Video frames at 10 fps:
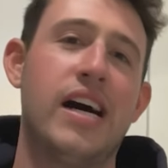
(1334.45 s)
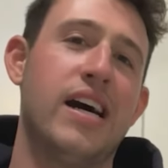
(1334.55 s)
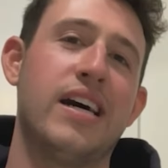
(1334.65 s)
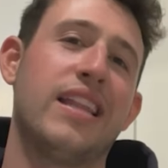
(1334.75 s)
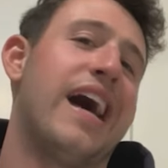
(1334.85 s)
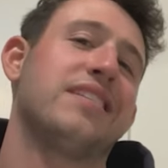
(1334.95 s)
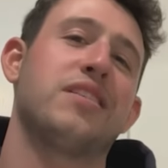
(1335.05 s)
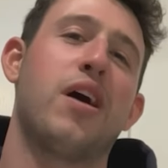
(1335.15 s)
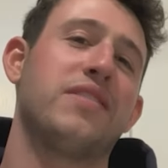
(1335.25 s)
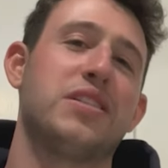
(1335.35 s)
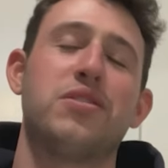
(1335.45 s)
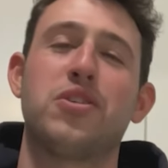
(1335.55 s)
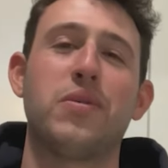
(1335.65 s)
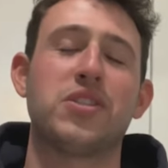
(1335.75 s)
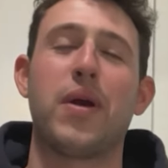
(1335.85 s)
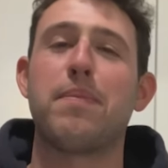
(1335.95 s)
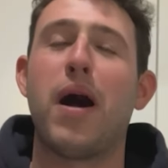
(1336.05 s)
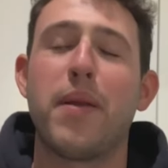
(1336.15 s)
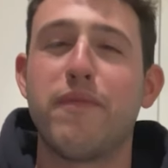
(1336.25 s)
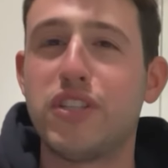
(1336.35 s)
And lastly, obviously, there's always great
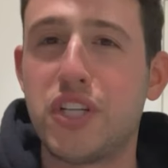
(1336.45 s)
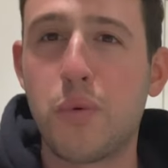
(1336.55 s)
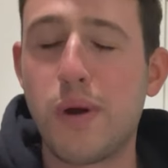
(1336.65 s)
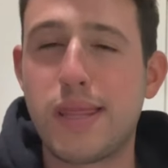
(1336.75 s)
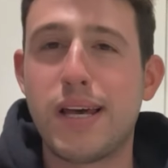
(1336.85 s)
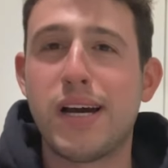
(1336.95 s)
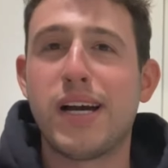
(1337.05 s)
bottom fishing with